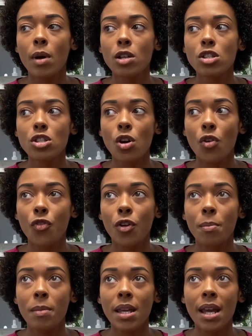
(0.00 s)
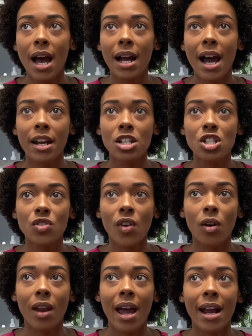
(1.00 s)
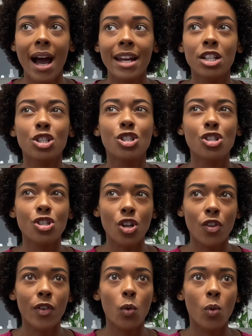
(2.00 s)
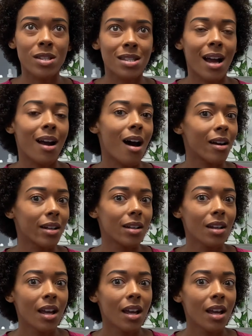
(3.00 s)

So for me, I kind of just felt like I didn't deserve it once I got it.